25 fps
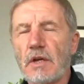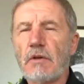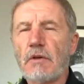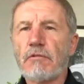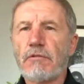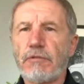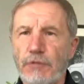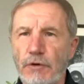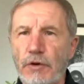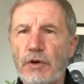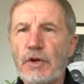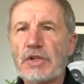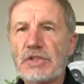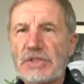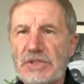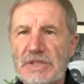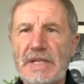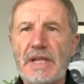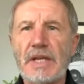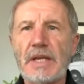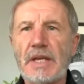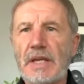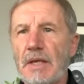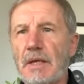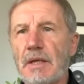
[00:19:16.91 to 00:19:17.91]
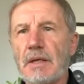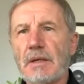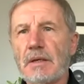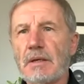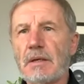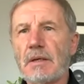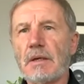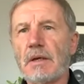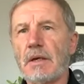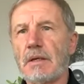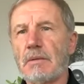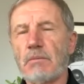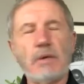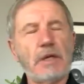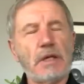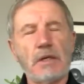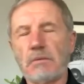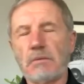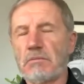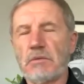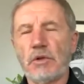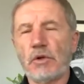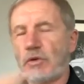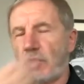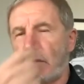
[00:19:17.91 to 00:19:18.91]
firstly, and we
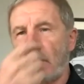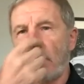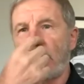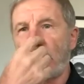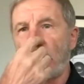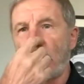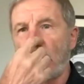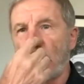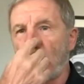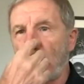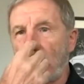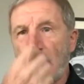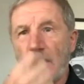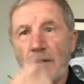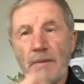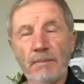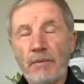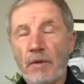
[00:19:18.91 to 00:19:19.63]
can look at a few